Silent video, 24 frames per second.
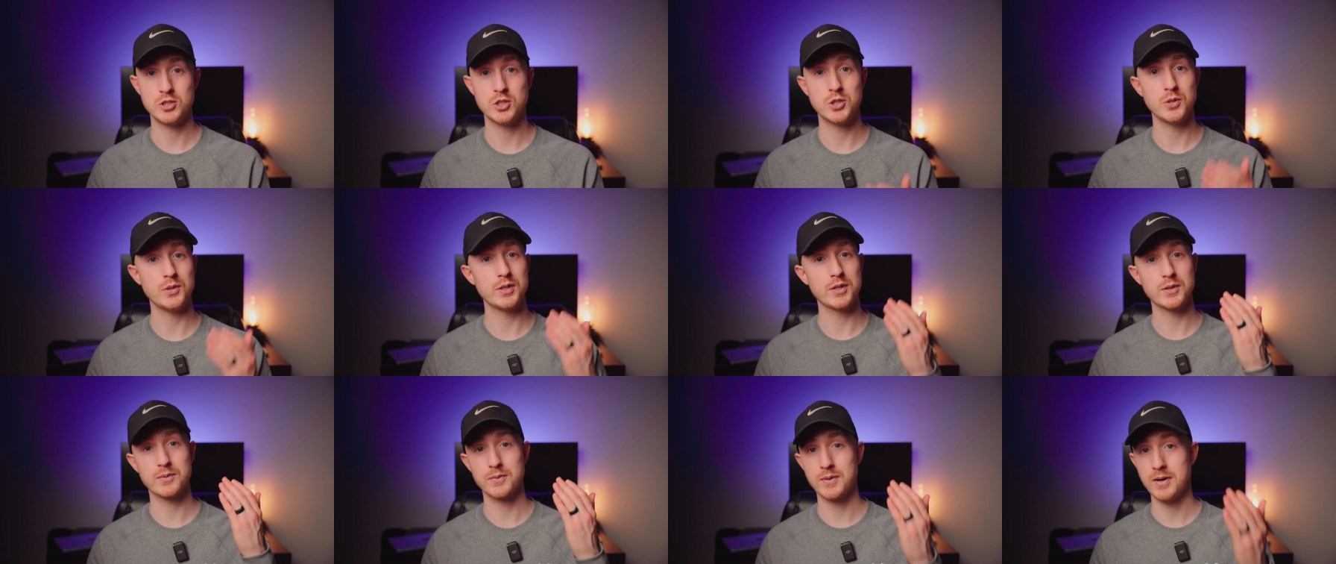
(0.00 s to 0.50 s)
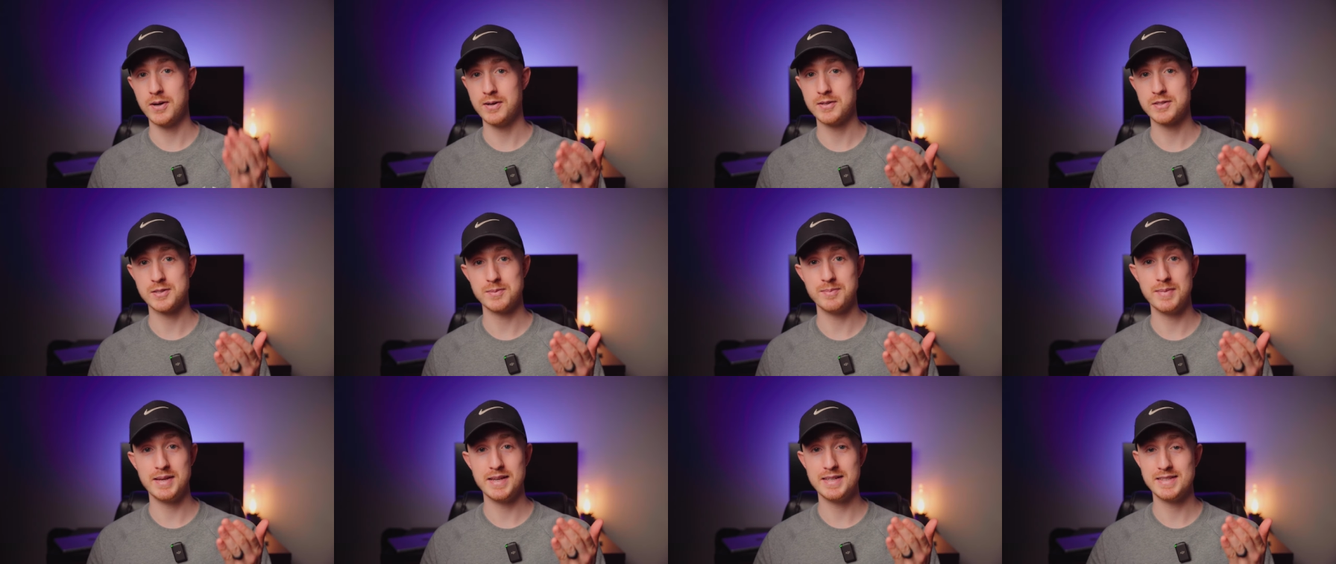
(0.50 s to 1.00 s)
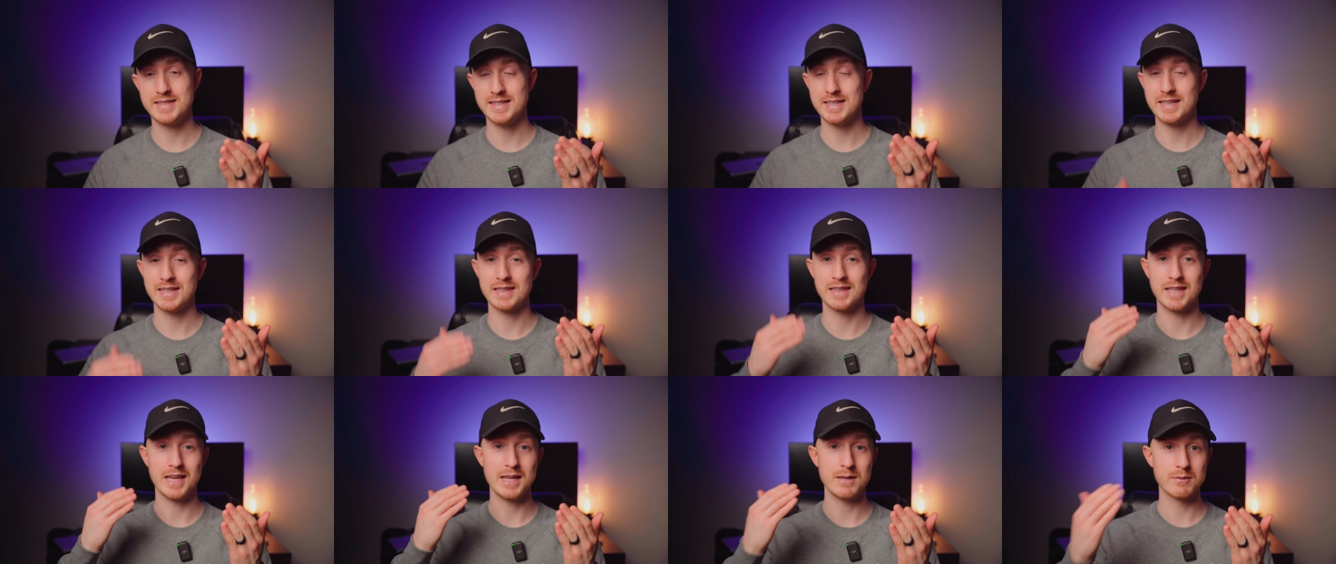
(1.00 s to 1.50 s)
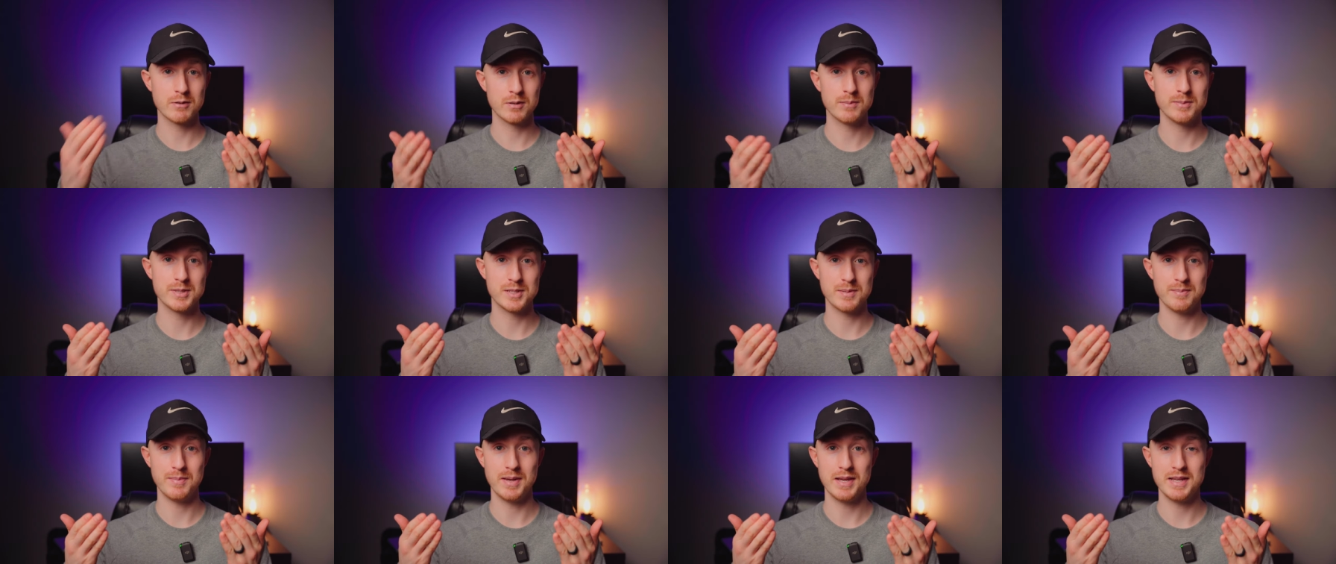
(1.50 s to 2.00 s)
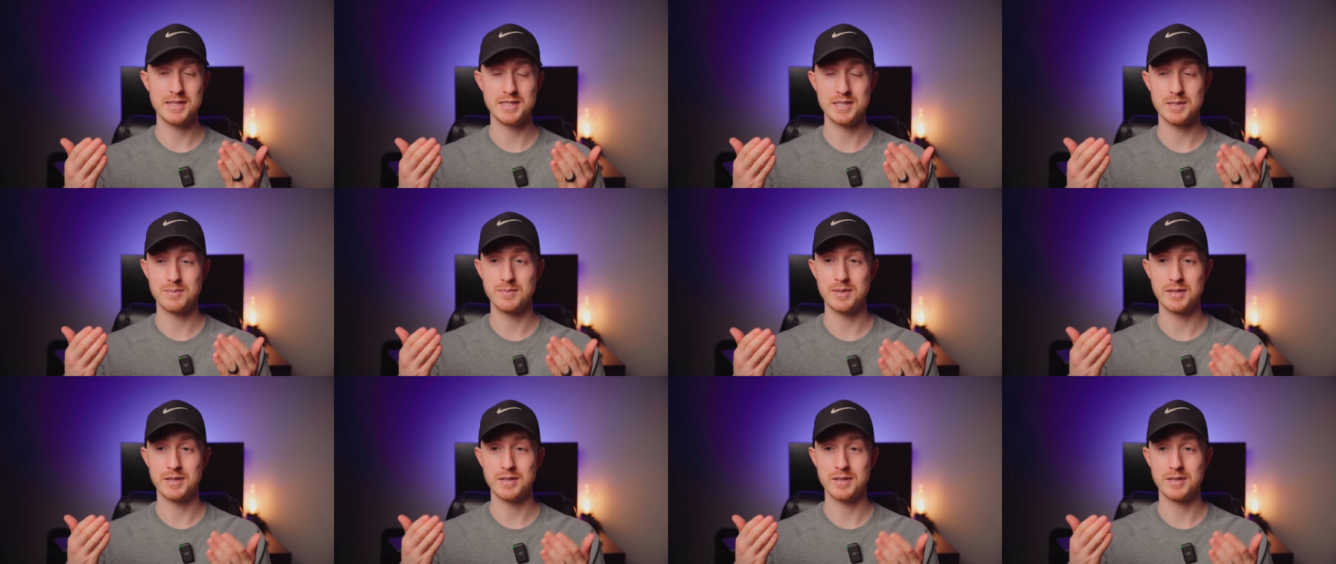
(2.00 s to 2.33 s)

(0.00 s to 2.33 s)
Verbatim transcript: Shooting in RAW is amazing and Lightroom is amazing,